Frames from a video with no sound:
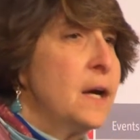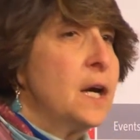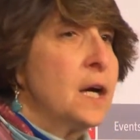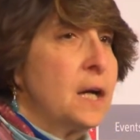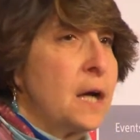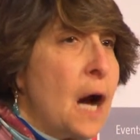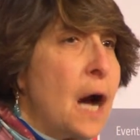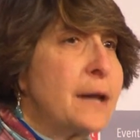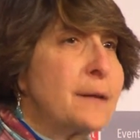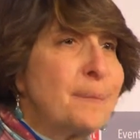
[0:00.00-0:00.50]

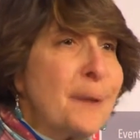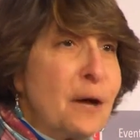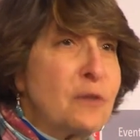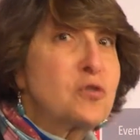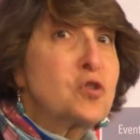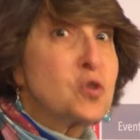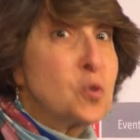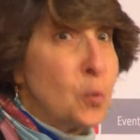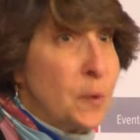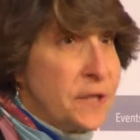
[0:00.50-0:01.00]
got
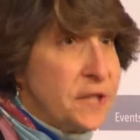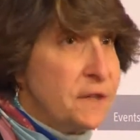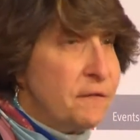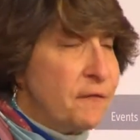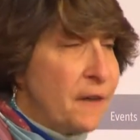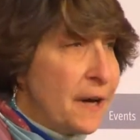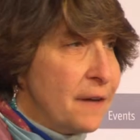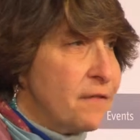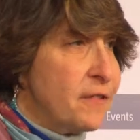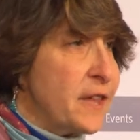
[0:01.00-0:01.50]
about
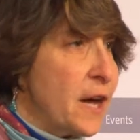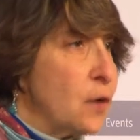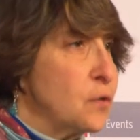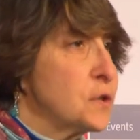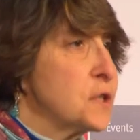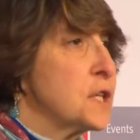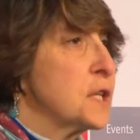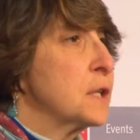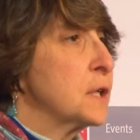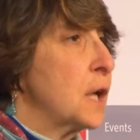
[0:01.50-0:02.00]

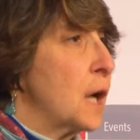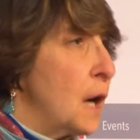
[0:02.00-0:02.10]
25,000